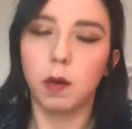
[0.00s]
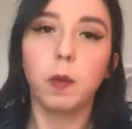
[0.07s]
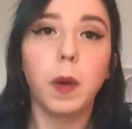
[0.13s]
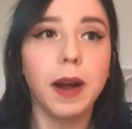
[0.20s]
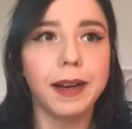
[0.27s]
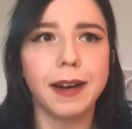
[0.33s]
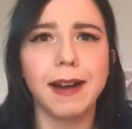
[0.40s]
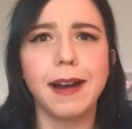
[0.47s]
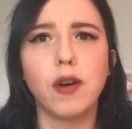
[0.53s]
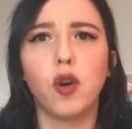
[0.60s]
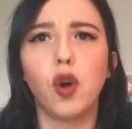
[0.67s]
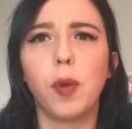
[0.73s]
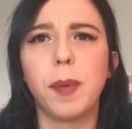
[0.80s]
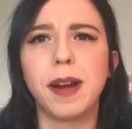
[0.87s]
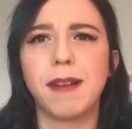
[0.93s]
Why can I
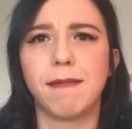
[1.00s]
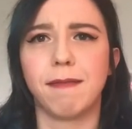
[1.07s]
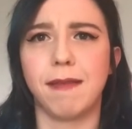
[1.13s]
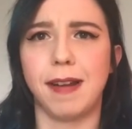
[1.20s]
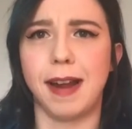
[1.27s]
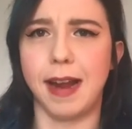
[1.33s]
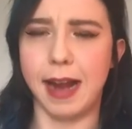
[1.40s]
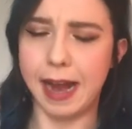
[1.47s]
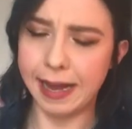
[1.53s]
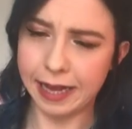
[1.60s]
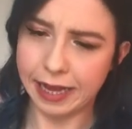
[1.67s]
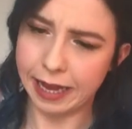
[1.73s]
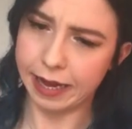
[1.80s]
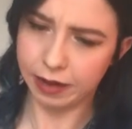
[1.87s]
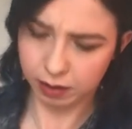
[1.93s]
not open
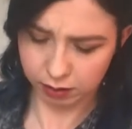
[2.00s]
anything?